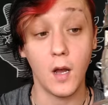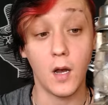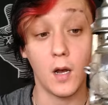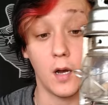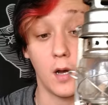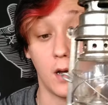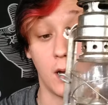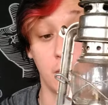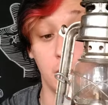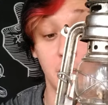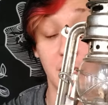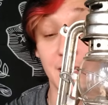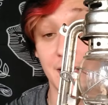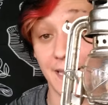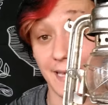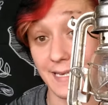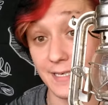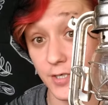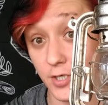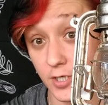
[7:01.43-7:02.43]

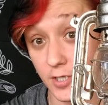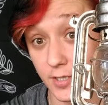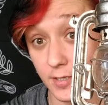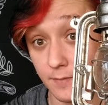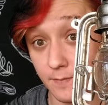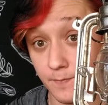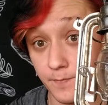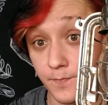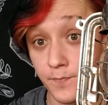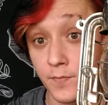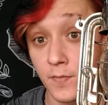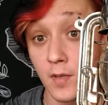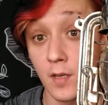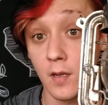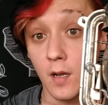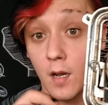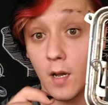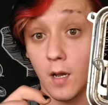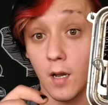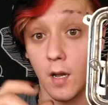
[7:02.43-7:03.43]
lantern,
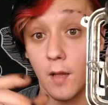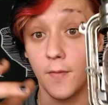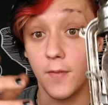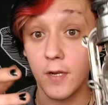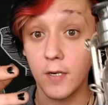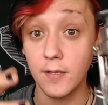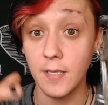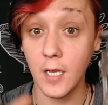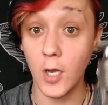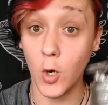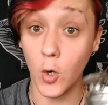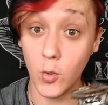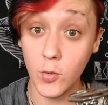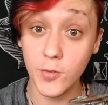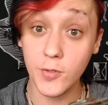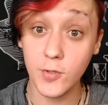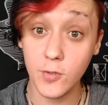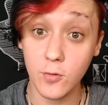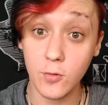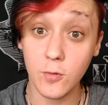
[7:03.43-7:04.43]
they're the
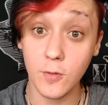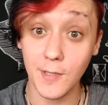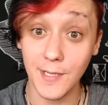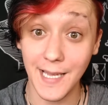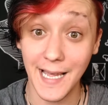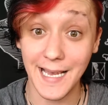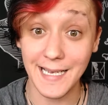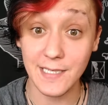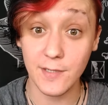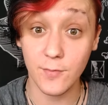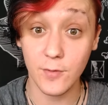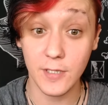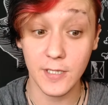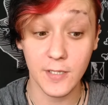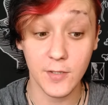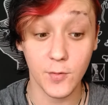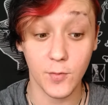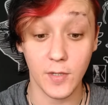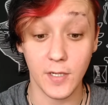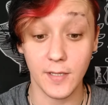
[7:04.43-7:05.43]
old school glass
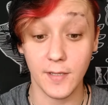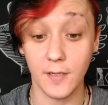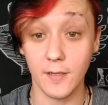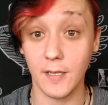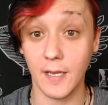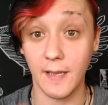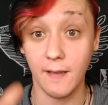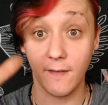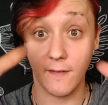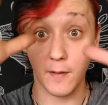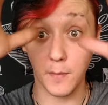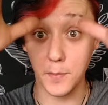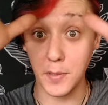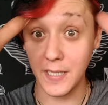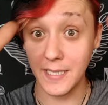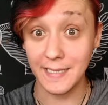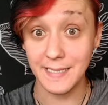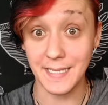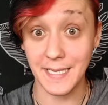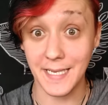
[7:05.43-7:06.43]
ones where they're like
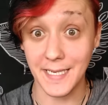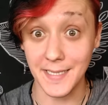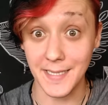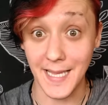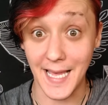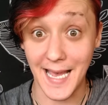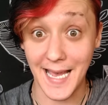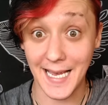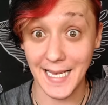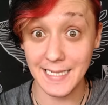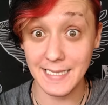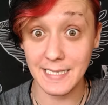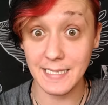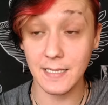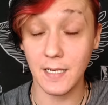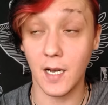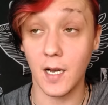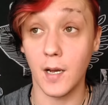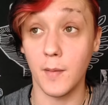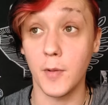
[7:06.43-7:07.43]
completely glass.
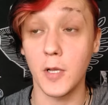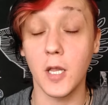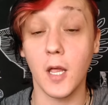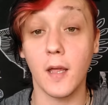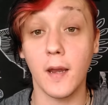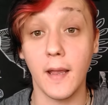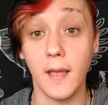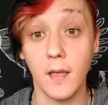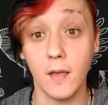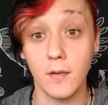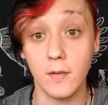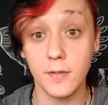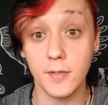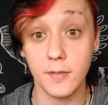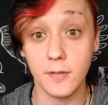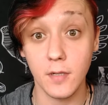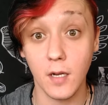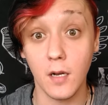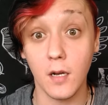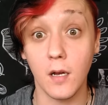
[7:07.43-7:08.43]
A lot
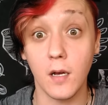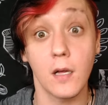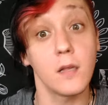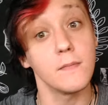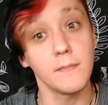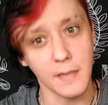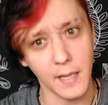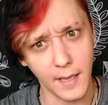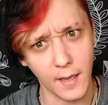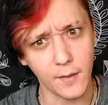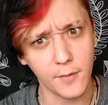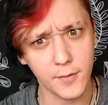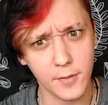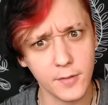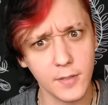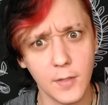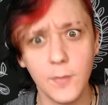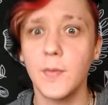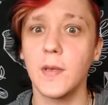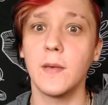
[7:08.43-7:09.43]
of
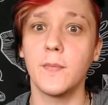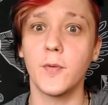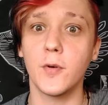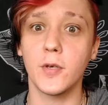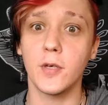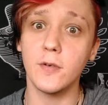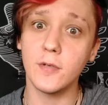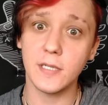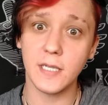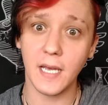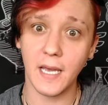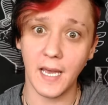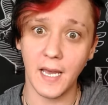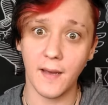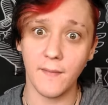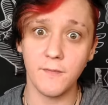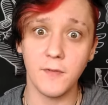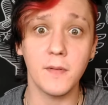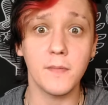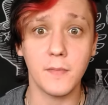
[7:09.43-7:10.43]
elderly people used to
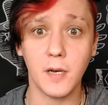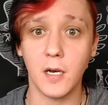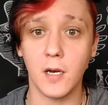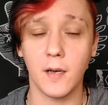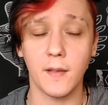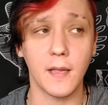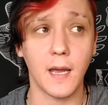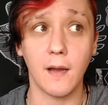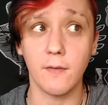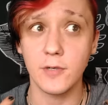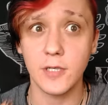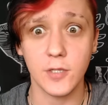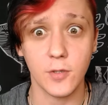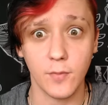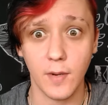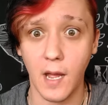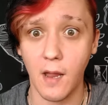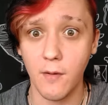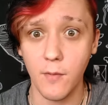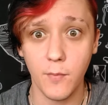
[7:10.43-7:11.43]
have them. I was
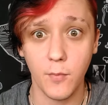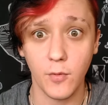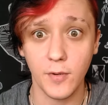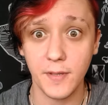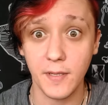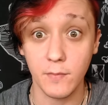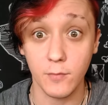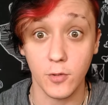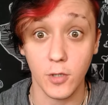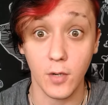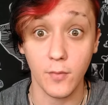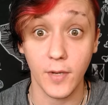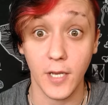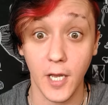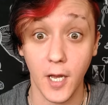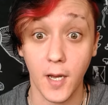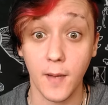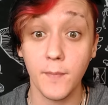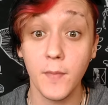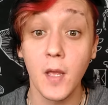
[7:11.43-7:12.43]
surrounded with them growing
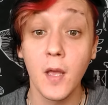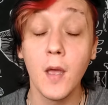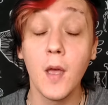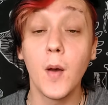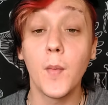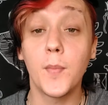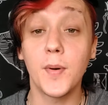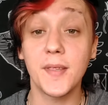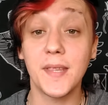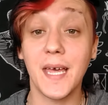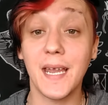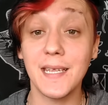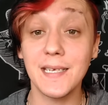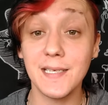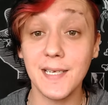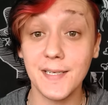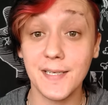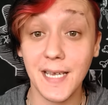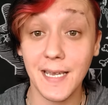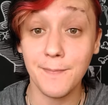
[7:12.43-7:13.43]
up. But that is
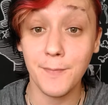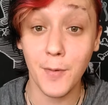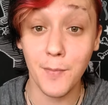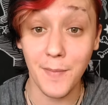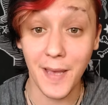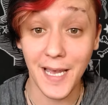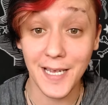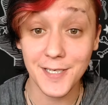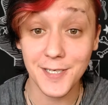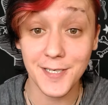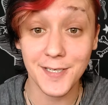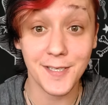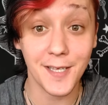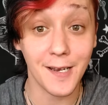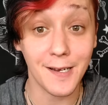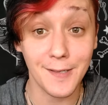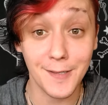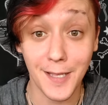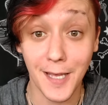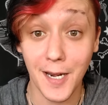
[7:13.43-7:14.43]
a type of magic that
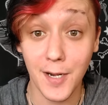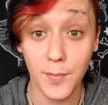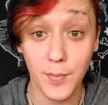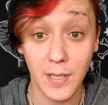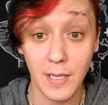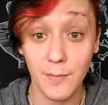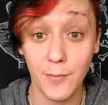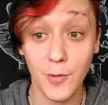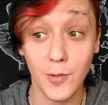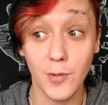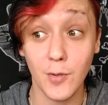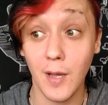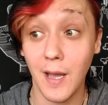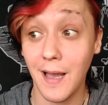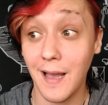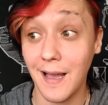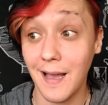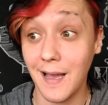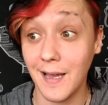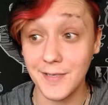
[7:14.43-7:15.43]
a lot of people
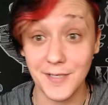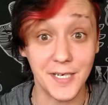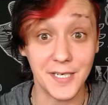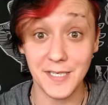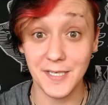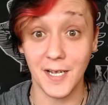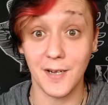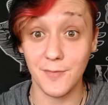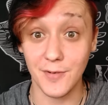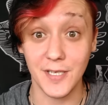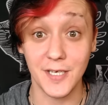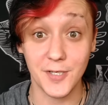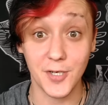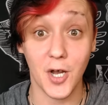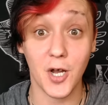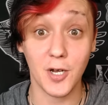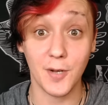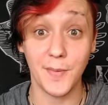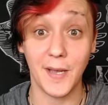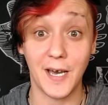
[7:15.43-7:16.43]
does not really
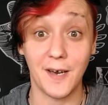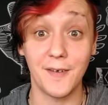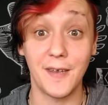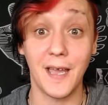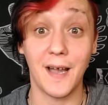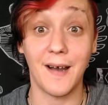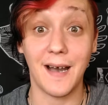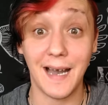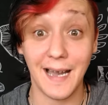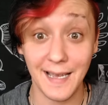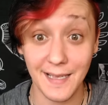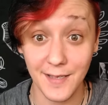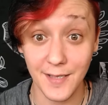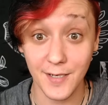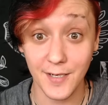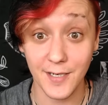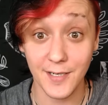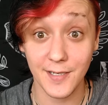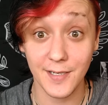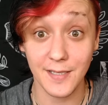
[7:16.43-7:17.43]
talk about. Now, I
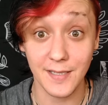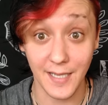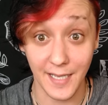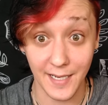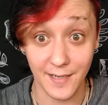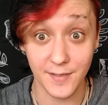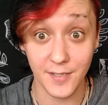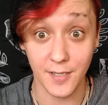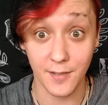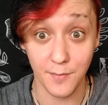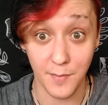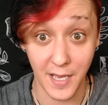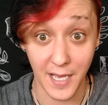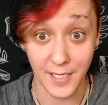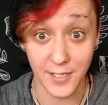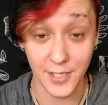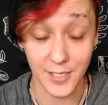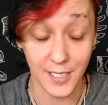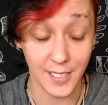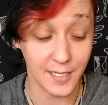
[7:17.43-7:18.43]
learned lantern
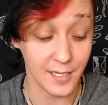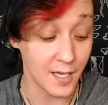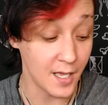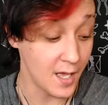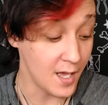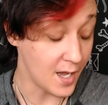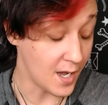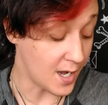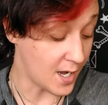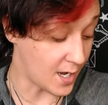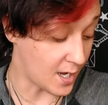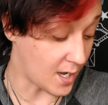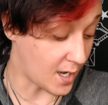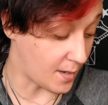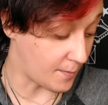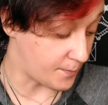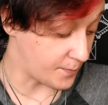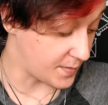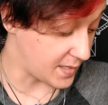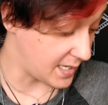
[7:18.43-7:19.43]
magic
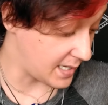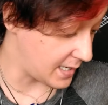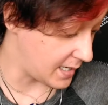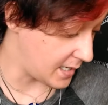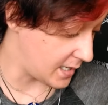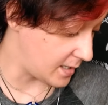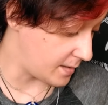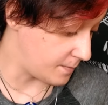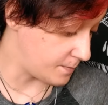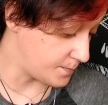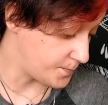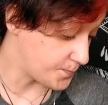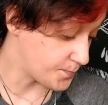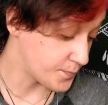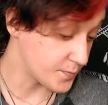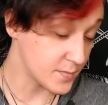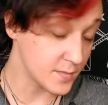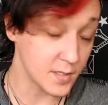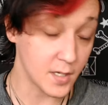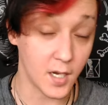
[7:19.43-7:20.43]
in
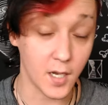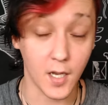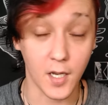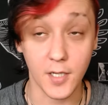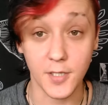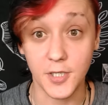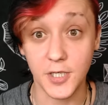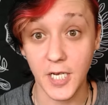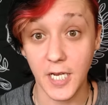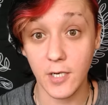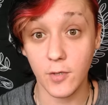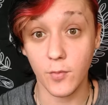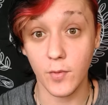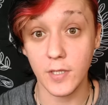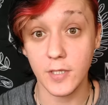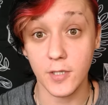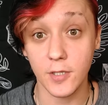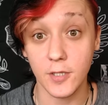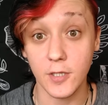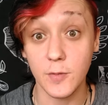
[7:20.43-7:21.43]
Jake
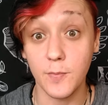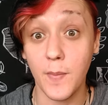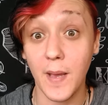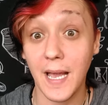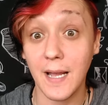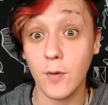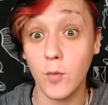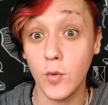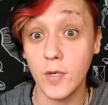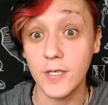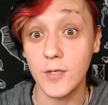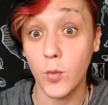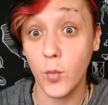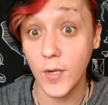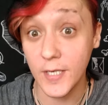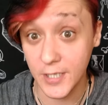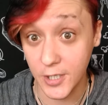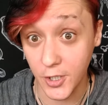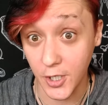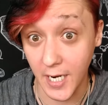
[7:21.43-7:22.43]
Richards' Backwoods
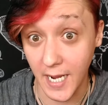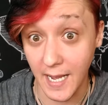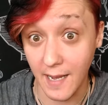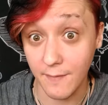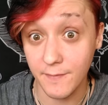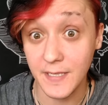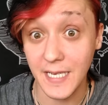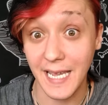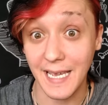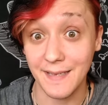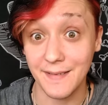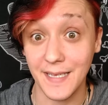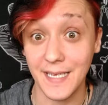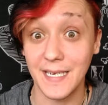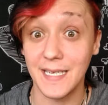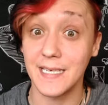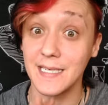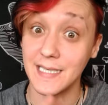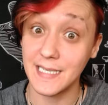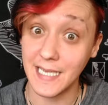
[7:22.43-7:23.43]
Witchcraft, and then
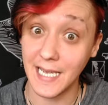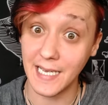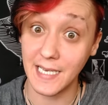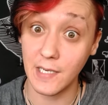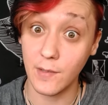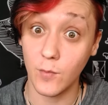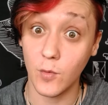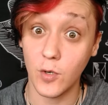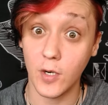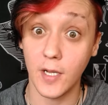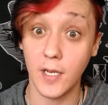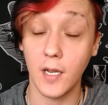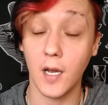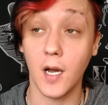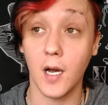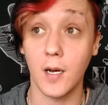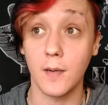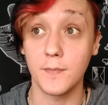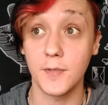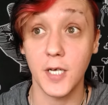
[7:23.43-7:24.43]
his second one,
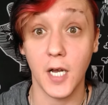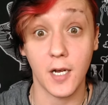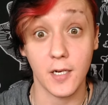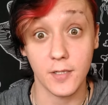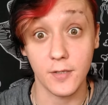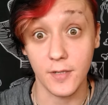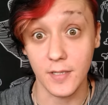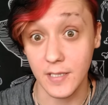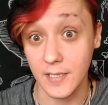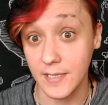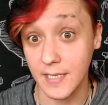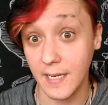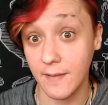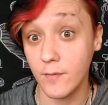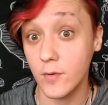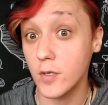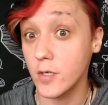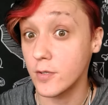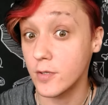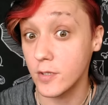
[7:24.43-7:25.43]
Doctoring the
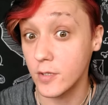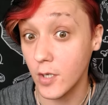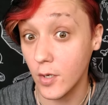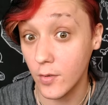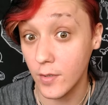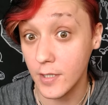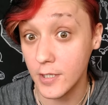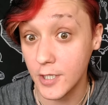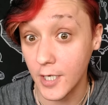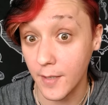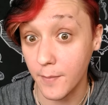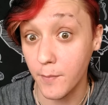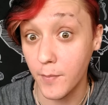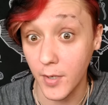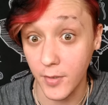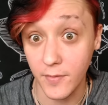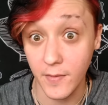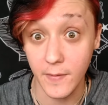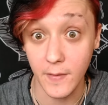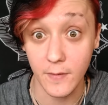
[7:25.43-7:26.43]
Devil. You should totally check
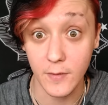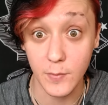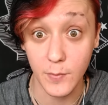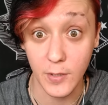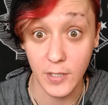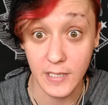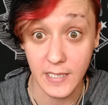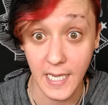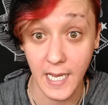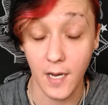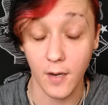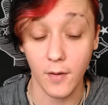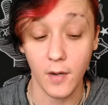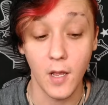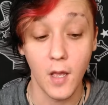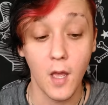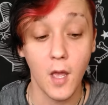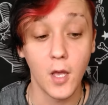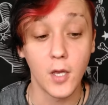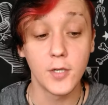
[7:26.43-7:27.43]
both of those books out.
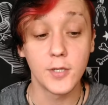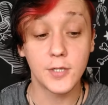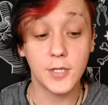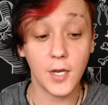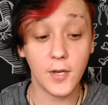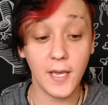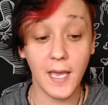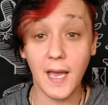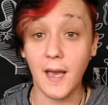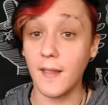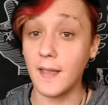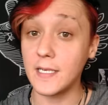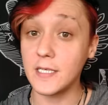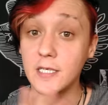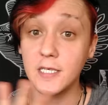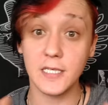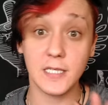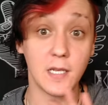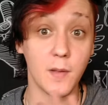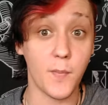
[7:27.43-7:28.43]
So yeah, that's
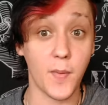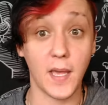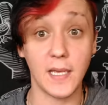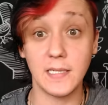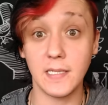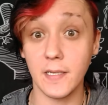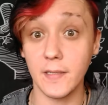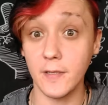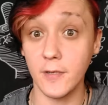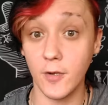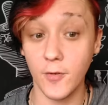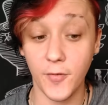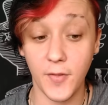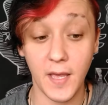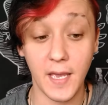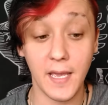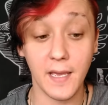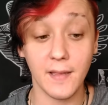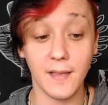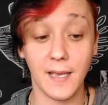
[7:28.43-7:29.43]
just a basic little
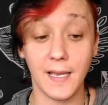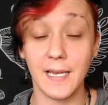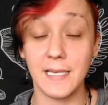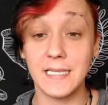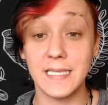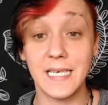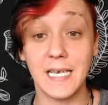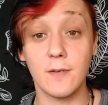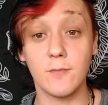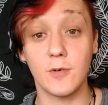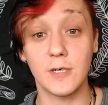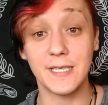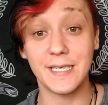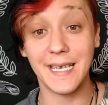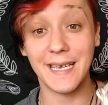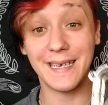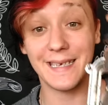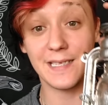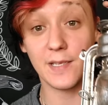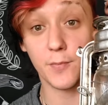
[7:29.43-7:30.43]
thing. Like I said, once I
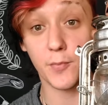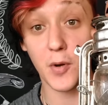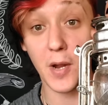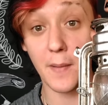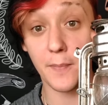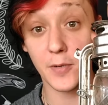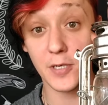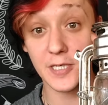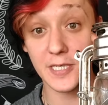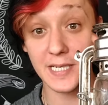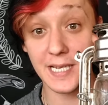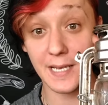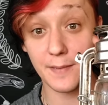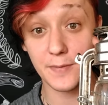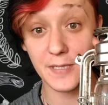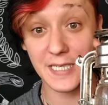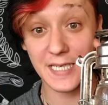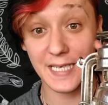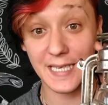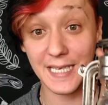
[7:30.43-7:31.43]
get the proper
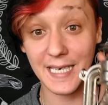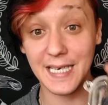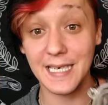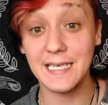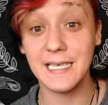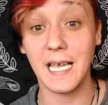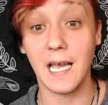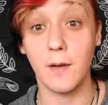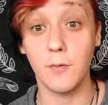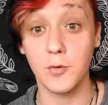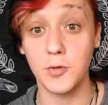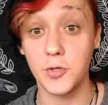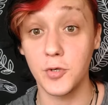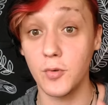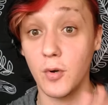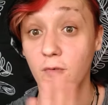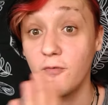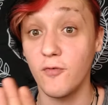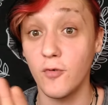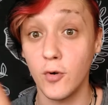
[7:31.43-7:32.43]
steps to these, I will do
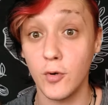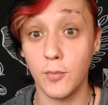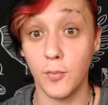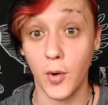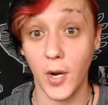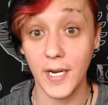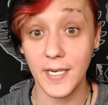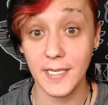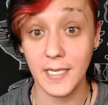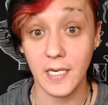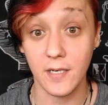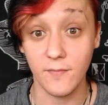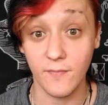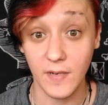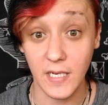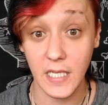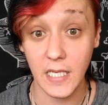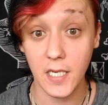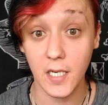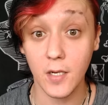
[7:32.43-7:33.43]
a full breakdown
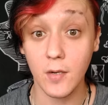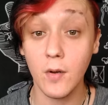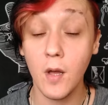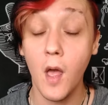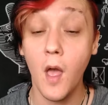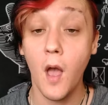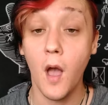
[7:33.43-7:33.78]
video.